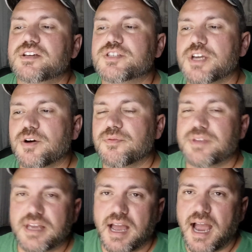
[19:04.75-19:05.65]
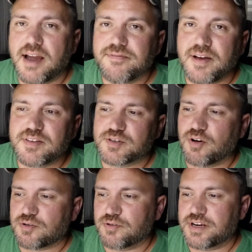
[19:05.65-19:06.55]
so I found this
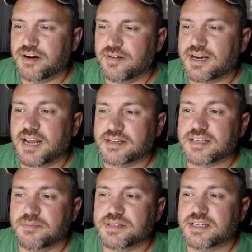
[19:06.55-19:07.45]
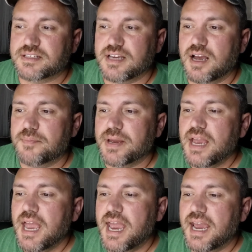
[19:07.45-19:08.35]
article here that kind of sums things up,
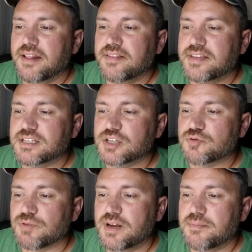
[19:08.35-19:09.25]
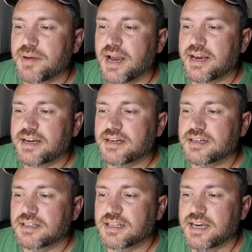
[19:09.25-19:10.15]
and this is written by
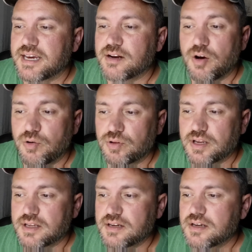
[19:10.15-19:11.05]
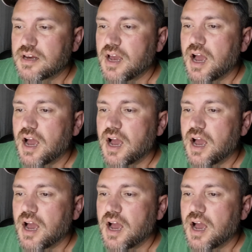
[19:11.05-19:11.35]
Helene Olin.